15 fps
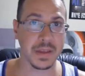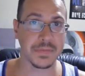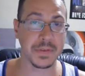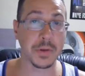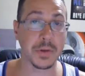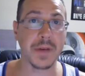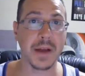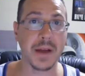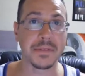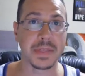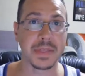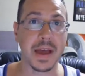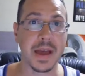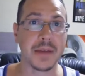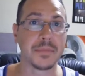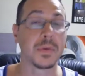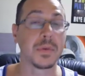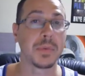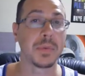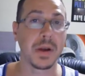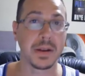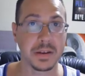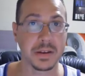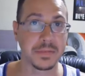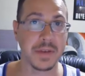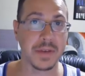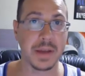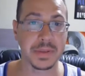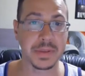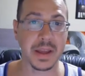if you don't vibe with that, we're probably not going to
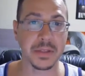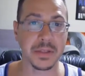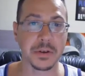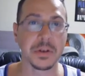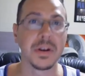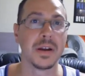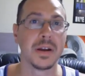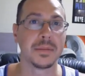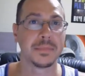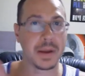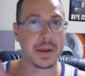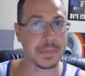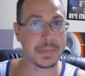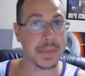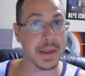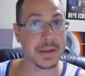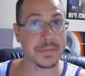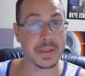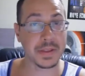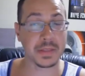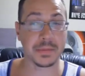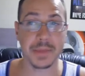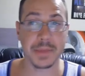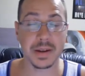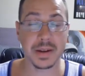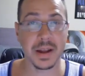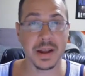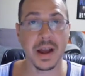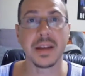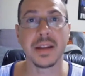vibe together. But I'm a man of faith, I'm a man
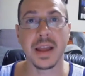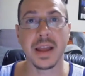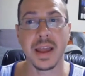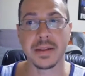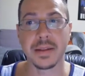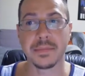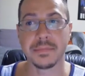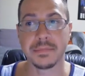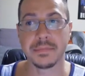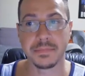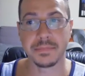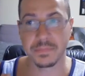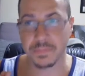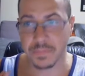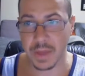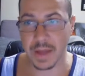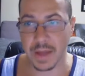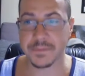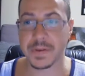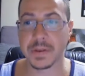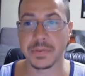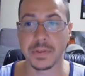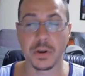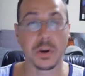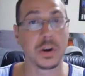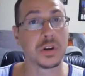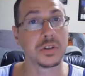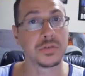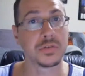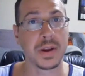of God, and I felt the
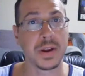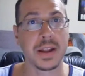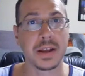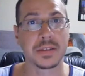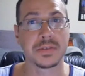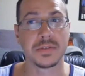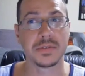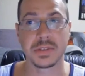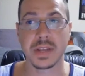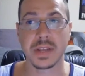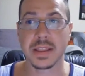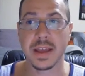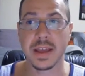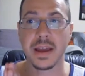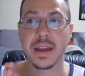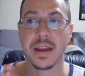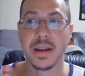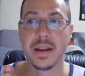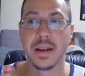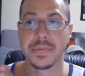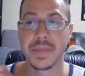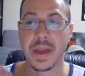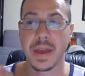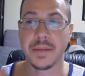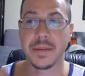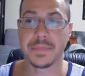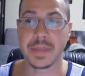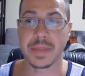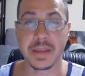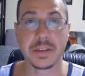urge right now to say that that
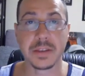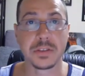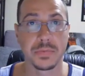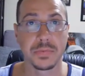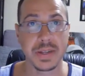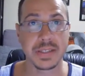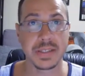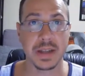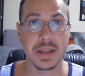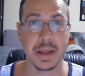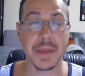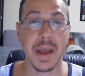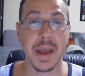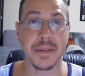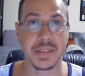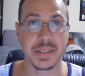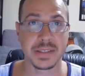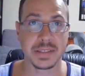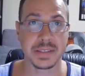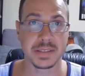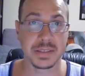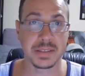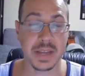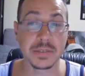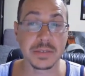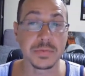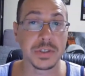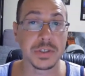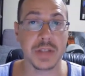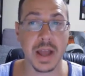he is the reason I'm having this success,
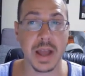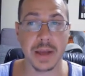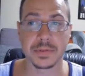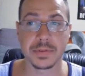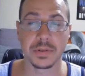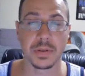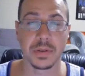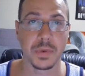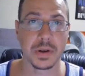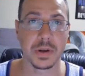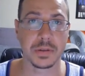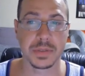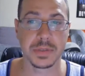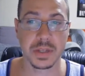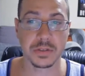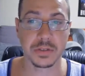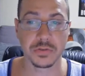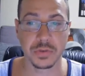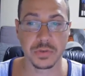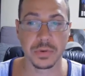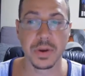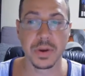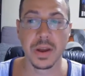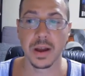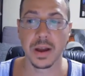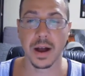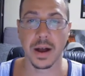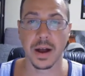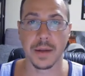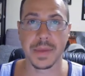which is absolutely 100% true.
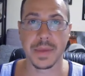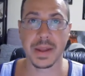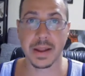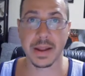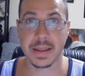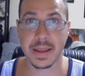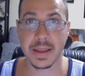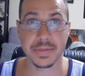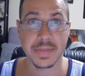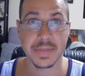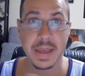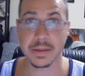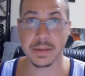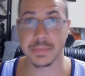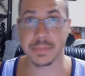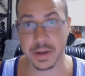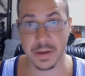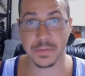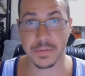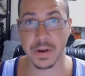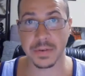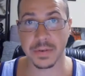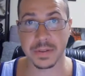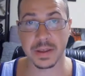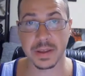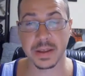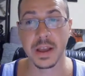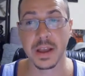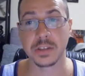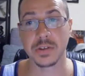Um, and I can't thank him enough for everything.
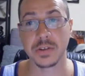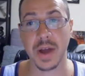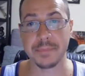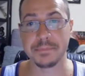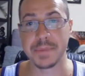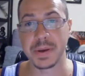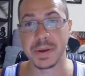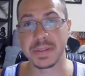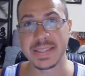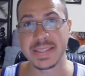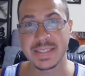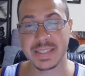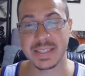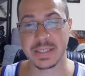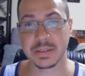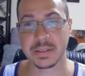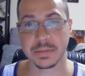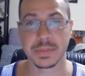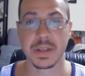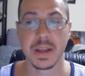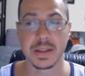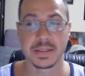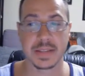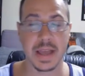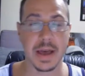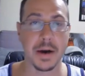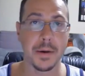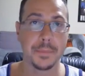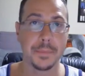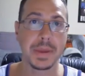So I build these systems to
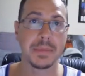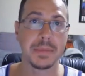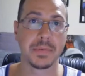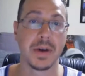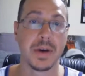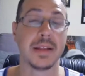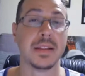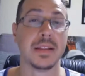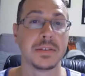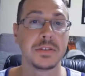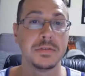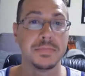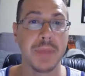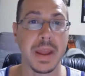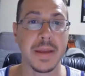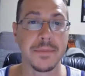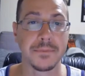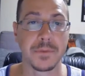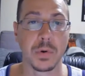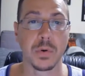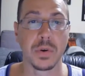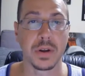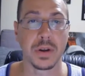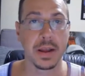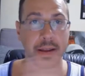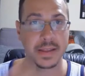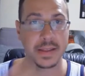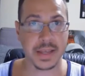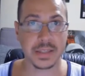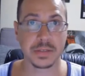help people. I like to pay it forward.
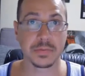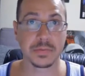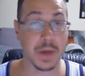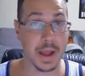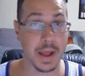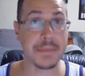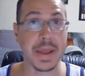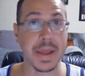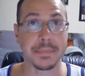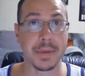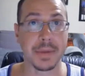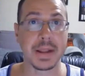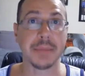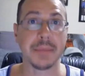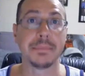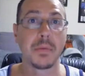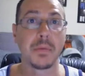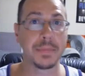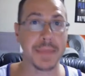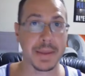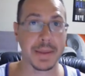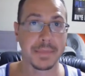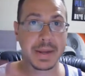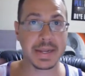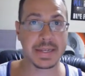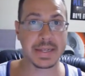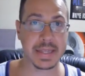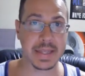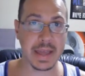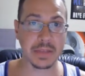Yes, I make money, but we make money
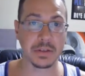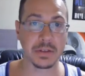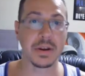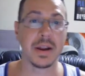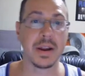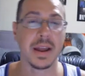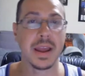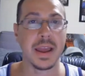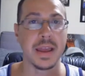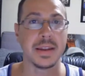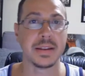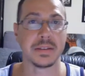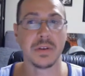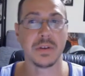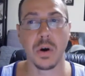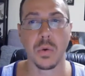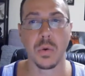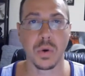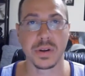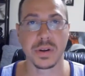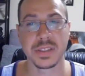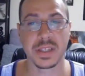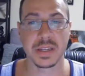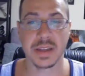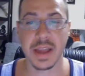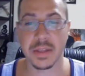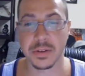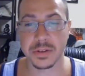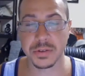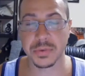together and it all works
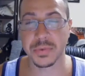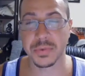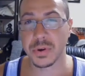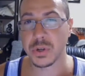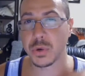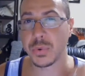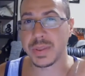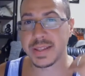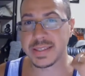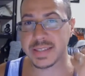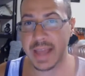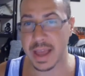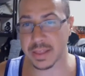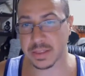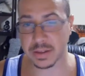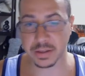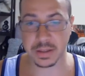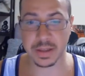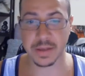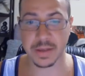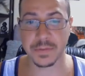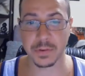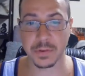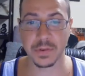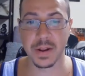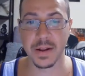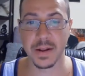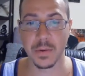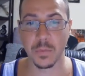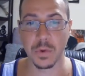together. So we're doing this ethically. If you're
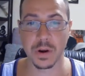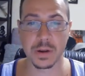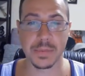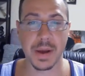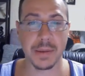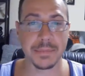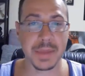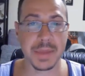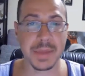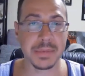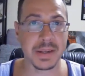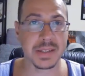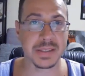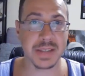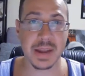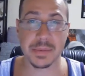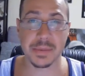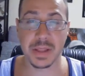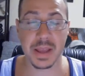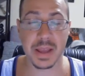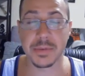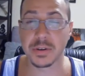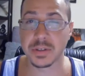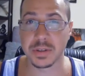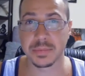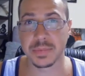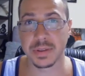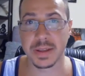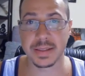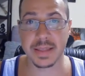worried about me being a scammer or
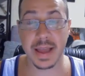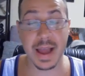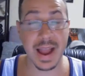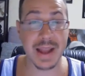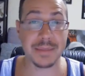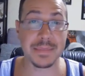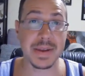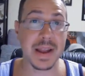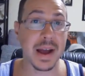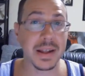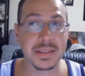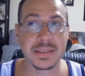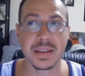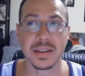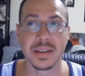something like that, I'm not.